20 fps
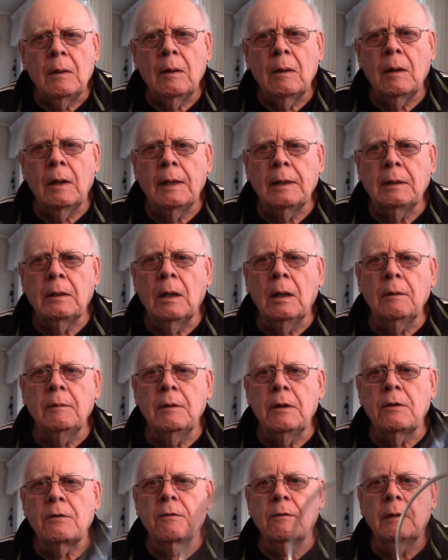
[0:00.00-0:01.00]
I'd gotten
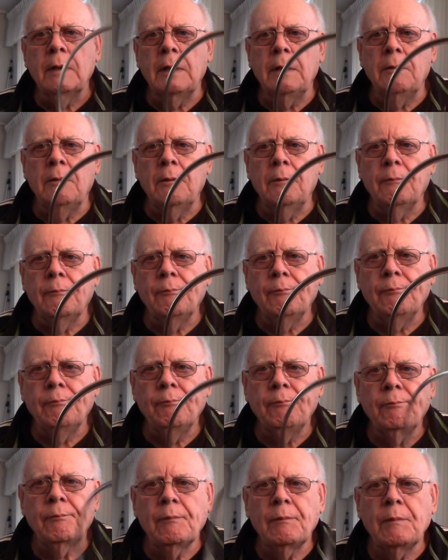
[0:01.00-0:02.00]
this lid.
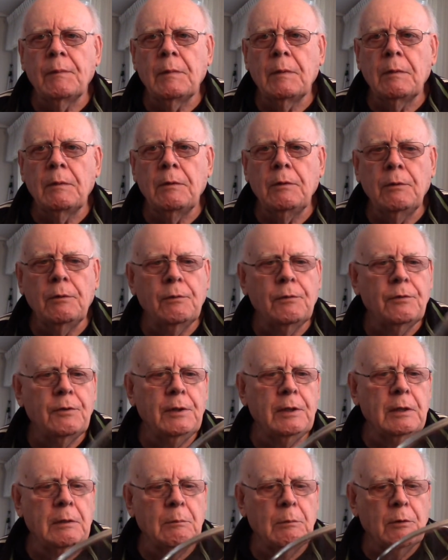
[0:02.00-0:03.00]
You've
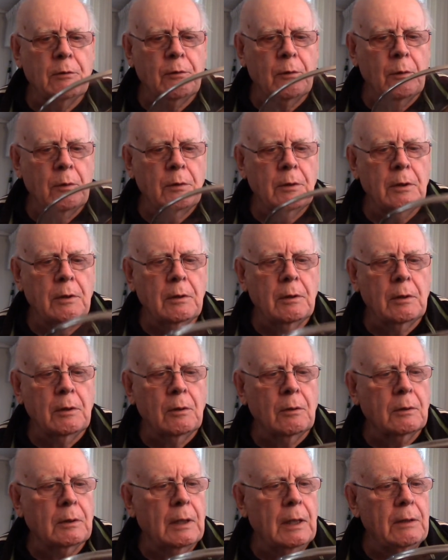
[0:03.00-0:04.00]
seen them before. They're on
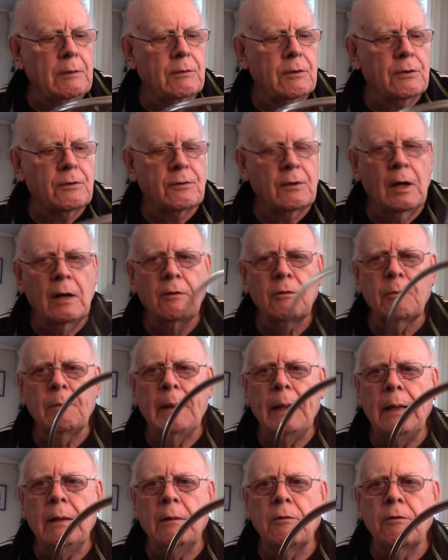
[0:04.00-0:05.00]
all kinds of
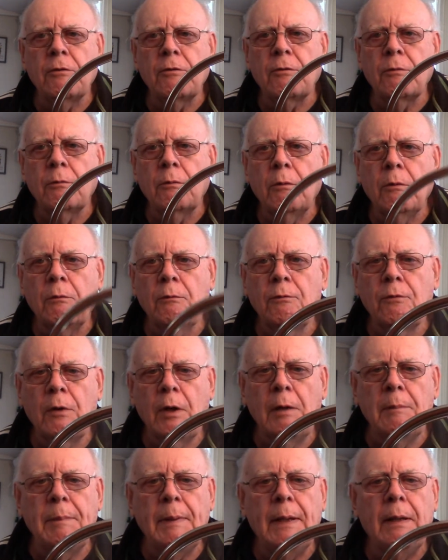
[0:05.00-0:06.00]
saucepans,
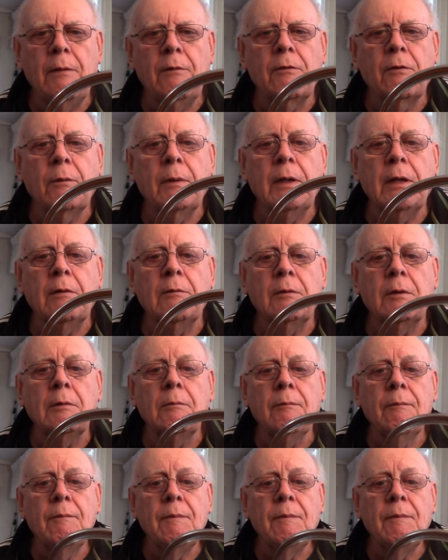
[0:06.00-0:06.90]
fry pans, whatever.